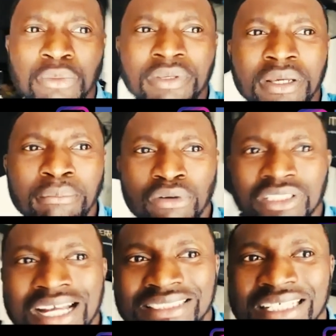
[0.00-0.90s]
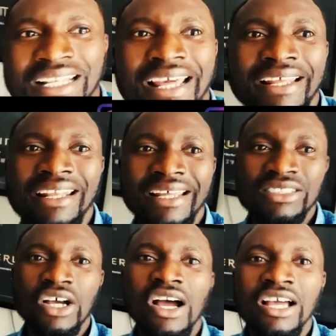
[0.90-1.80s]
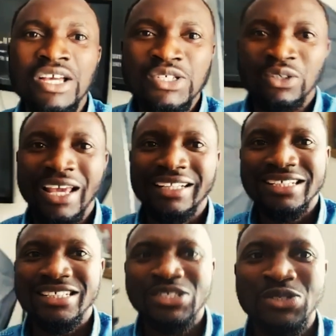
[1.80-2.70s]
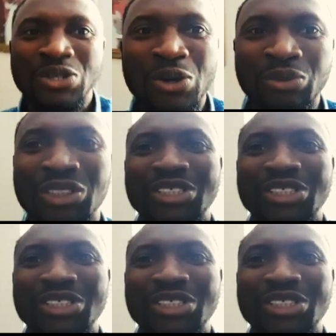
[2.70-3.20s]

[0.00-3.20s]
to be broadcasted later. So yeah, this is the studio. We're